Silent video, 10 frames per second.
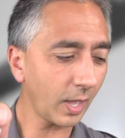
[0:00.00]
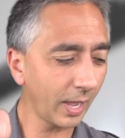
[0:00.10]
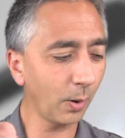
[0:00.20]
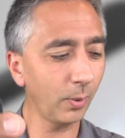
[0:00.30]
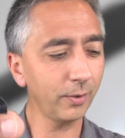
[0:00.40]

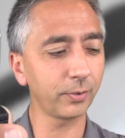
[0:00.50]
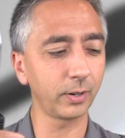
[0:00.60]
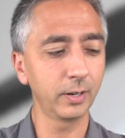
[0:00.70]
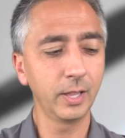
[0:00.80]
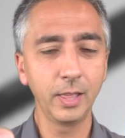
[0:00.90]

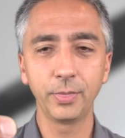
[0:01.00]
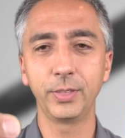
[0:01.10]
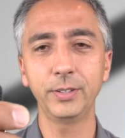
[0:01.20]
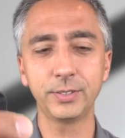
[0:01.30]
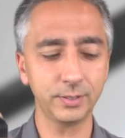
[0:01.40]
However,
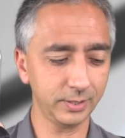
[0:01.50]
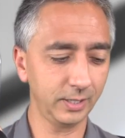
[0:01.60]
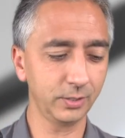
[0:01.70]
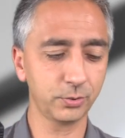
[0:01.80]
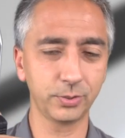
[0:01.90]
this is
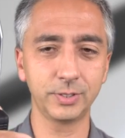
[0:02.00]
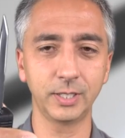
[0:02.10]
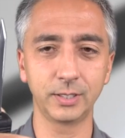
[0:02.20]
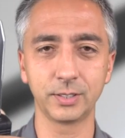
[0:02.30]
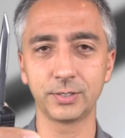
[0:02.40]
an
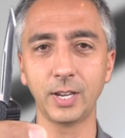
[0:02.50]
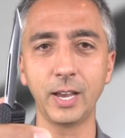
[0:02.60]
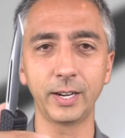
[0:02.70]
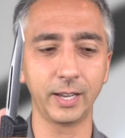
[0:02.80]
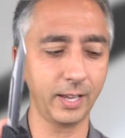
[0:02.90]
interesting
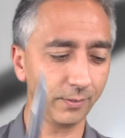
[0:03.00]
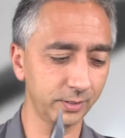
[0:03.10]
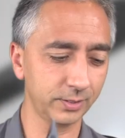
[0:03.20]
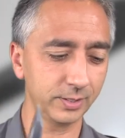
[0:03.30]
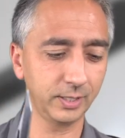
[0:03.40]
design I
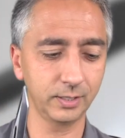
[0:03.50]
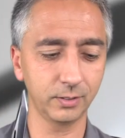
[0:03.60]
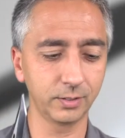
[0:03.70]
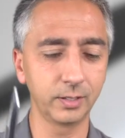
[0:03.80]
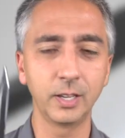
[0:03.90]
haven't seen
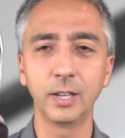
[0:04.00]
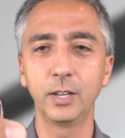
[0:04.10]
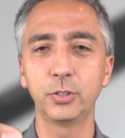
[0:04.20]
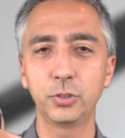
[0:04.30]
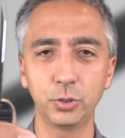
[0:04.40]
on
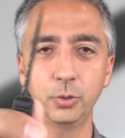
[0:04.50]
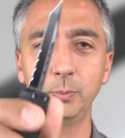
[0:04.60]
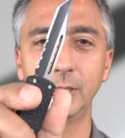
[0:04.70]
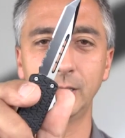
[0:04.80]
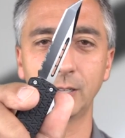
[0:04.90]
too
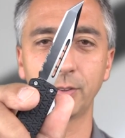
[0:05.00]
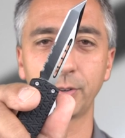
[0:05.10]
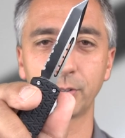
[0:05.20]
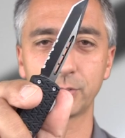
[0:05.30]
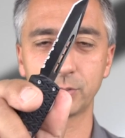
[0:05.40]
many
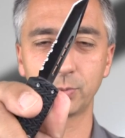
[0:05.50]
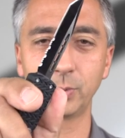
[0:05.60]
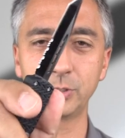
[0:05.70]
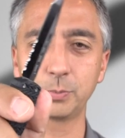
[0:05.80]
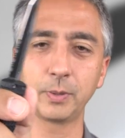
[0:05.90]
other
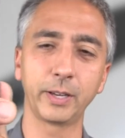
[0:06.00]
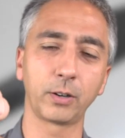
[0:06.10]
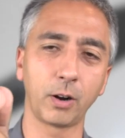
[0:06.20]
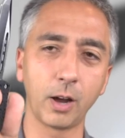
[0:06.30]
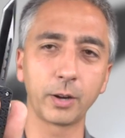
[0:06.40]
switchblade
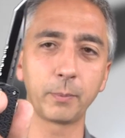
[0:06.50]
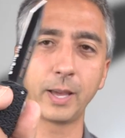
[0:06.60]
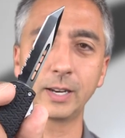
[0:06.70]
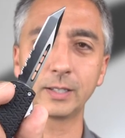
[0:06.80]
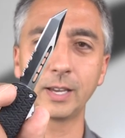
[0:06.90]
or
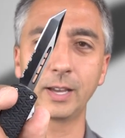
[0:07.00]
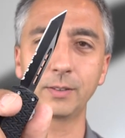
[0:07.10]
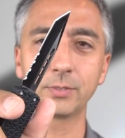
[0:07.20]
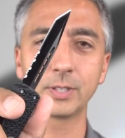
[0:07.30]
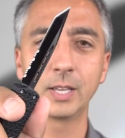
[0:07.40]
automatic
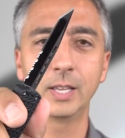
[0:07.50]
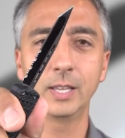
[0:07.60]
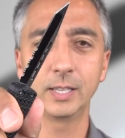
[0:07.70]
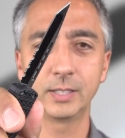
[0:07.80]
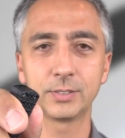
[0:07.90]
knives,
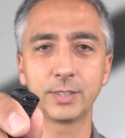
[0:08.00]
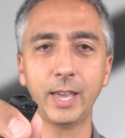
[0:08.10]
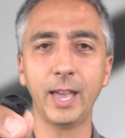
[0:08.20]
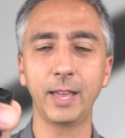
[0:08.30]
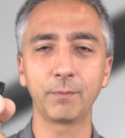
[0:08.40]
is
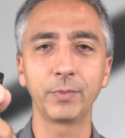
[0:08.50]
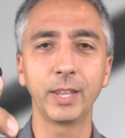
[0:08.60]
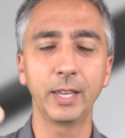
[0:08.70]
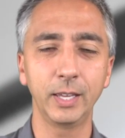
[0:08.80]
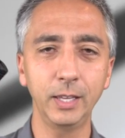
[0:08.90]
that
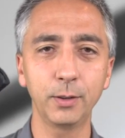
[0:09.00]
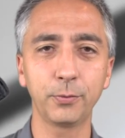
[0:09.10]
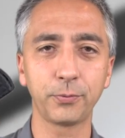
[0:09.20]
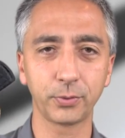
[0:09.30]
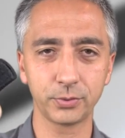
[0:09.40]

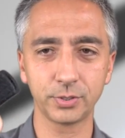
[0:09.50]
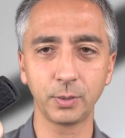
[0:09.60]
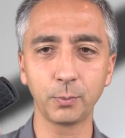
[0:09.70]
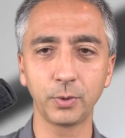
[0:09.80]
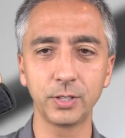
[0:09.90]
if for
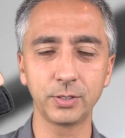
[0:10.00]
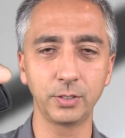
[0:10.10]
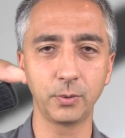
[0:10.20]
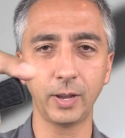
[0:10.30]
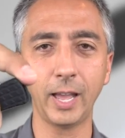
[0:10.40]
some
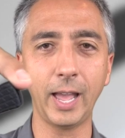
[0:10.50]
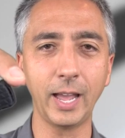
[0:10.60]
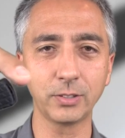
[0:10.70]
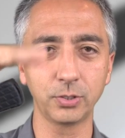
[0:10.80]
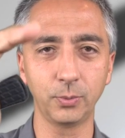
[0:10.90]
reason you
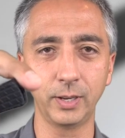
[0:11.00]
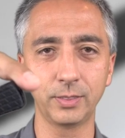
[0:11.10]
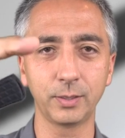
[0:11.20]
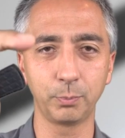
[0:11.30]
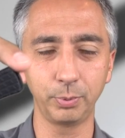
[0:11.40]

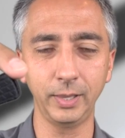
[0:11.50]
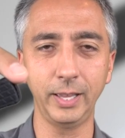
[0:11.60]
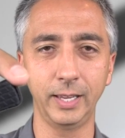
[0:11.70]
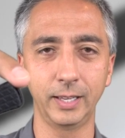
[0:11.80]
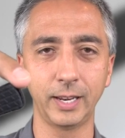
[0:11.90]
actuate the
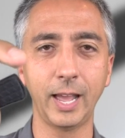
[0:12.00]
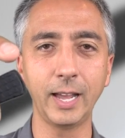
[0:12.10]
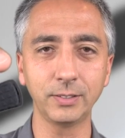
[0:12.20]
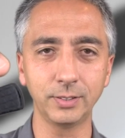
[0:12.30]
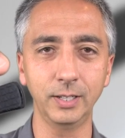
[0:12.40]
blade
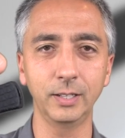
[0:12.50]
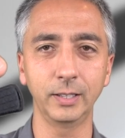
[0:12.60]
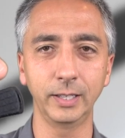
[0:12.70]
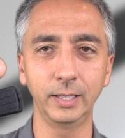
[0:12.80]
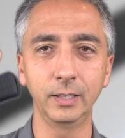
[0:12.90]

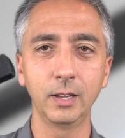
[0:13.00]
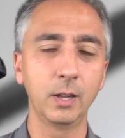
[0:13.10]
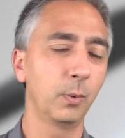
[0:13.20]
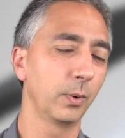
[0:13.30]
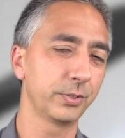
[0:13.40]
accidentally,
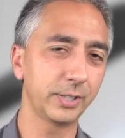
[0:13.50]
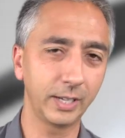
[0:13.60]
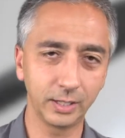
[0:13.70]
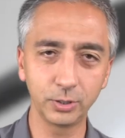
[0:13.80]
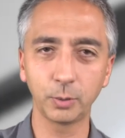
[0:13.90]
we'll
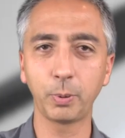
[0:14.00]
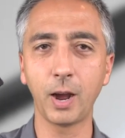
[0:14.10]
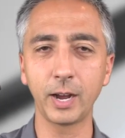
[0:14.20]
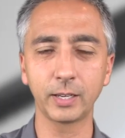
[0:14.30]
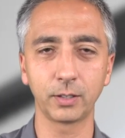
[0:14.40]
say in your
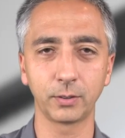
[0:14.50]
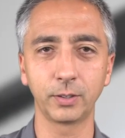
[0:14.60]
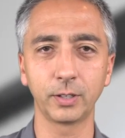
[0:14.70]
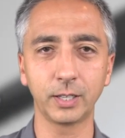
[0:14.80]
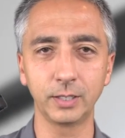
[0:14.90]
pocket or
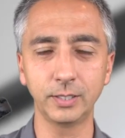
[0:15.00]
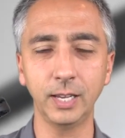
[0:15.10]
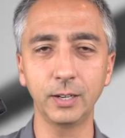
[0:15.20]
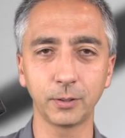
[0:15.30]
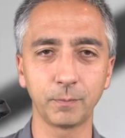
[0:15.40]
in a
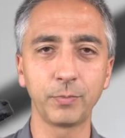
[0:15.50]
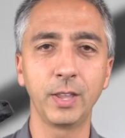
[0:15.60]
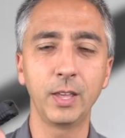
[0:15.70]
container,